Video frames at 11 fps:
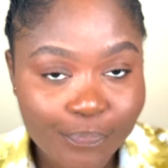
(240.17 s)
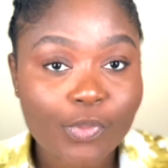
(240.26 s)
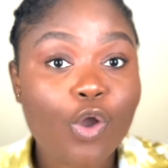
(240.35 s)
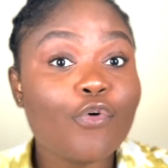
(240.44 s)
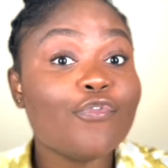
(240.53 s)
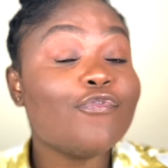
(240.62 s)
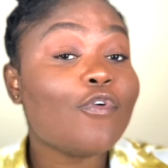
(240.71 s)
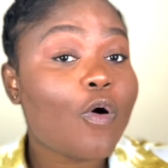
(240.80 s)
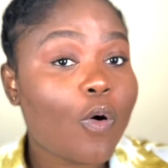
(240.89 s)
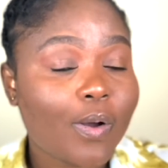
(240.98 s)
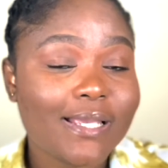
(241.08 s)

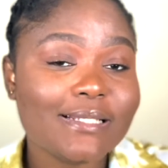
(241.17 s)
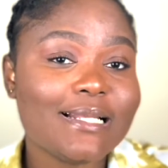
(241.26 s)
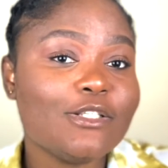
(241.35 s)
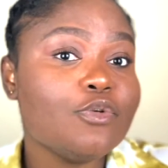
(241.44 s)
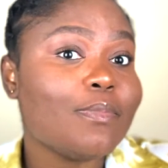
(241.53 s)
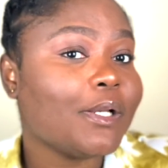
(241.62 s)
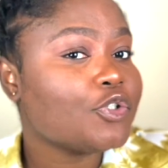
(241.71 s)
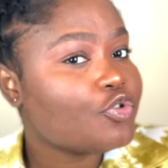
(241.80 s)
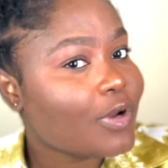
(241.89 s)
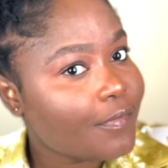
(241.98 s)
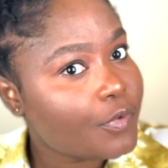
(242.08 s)
4 is that you must
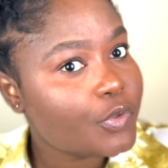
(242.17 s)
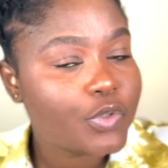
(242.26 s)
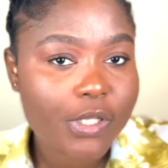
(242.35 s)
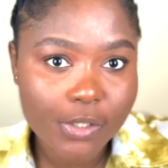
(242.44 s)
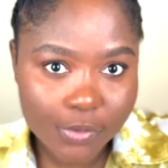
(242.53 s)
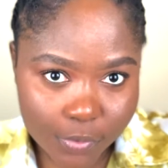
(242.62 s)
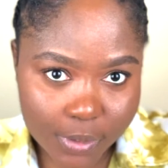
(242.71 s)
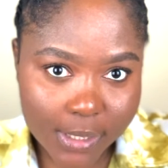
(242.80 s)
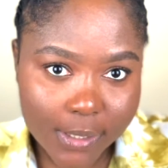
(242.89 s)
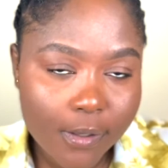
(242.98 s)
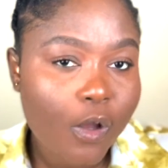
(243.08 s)
travel to the
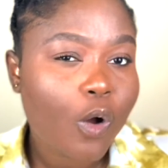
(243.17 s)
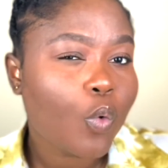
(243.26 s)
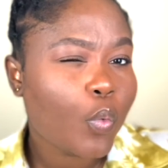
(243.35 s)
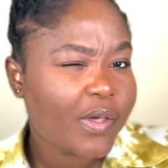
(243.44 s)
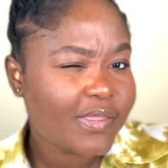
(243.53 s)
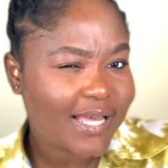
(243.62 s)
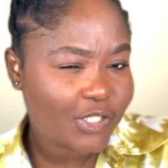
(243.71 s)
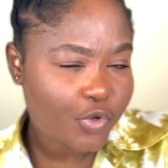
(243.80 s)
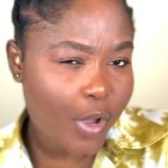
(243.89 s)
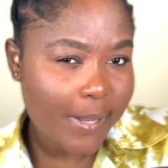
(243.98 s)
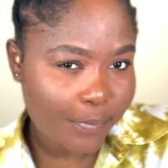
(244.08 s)
UK with that your
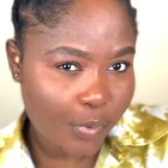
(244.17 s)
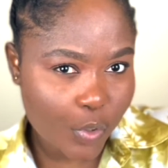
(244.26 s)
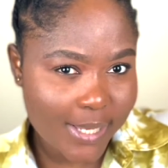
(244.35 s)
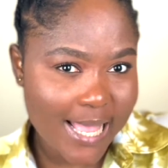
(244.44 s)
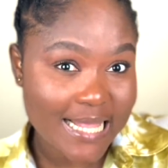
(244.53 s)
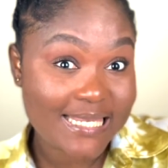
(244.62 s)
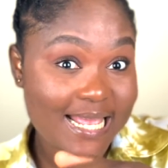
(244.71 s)
employer, their